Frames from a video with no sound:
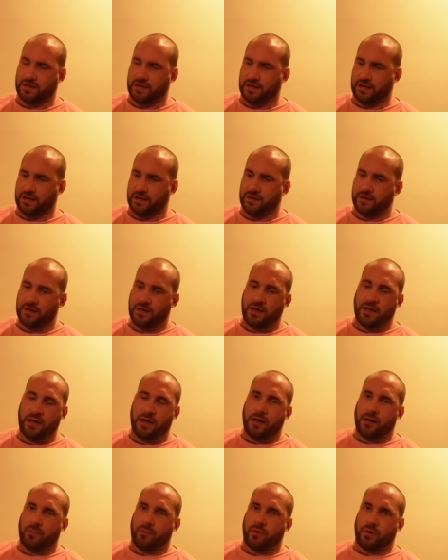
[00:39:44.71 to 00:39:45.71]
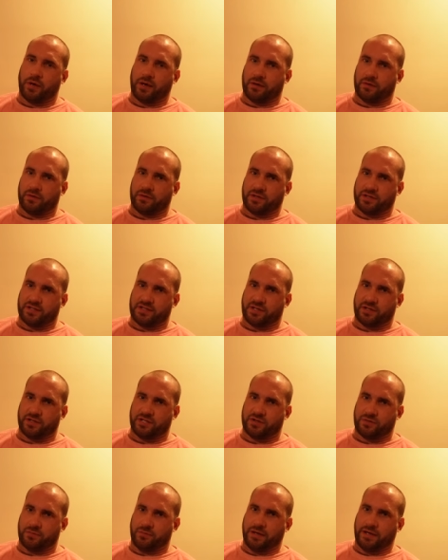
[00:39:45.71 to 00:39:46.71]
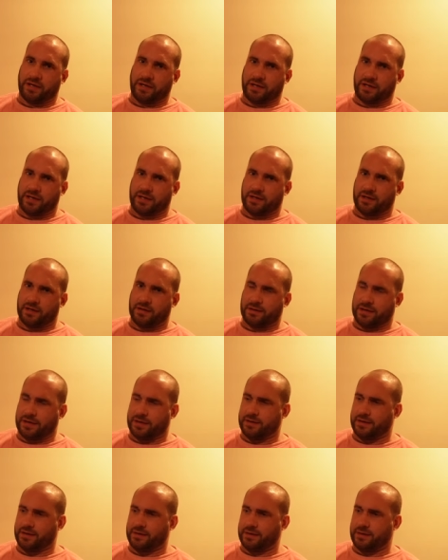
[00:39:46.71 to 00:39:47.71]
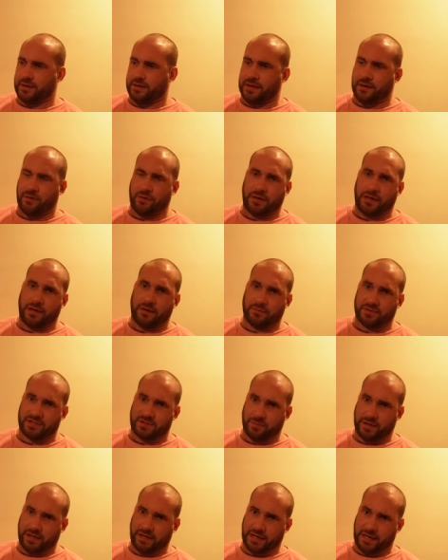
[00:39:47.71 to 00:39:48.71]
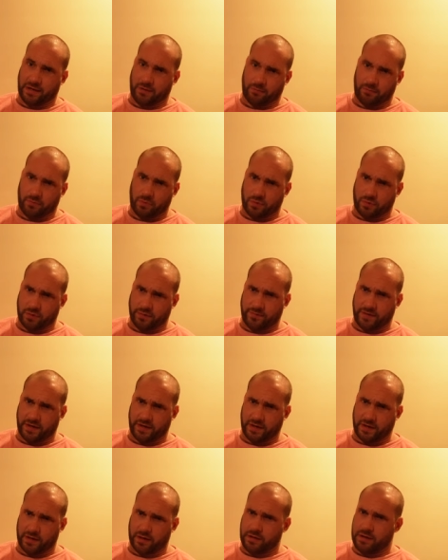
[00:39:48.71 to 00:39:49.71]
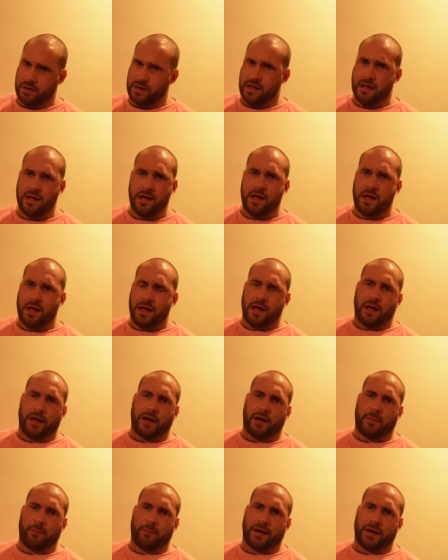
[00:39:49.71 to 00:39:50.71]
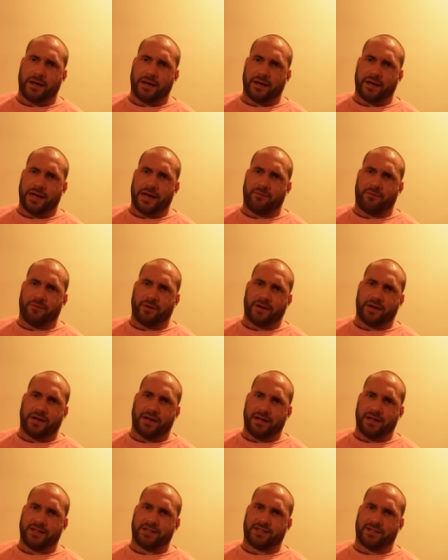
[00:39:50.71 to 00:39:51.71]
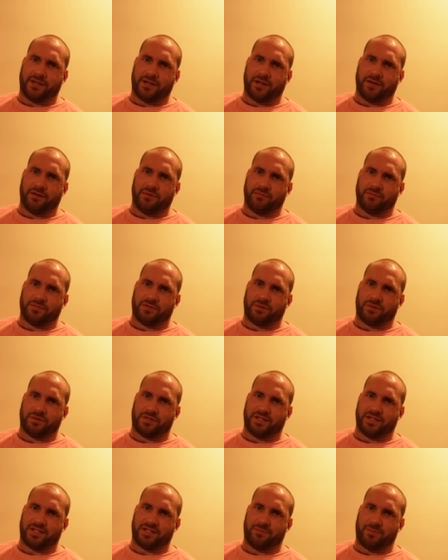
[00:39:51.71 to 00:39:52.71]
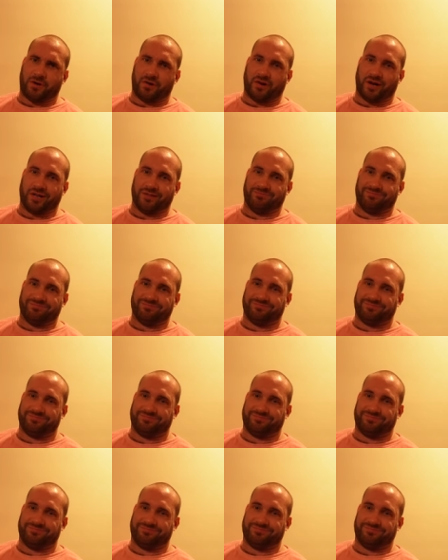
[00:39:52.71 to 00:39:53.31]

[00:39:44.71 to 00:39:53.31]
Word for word: Uh, put it on your social media and that will helps me help more of you and I'm back at it every day so talk to you tomorrow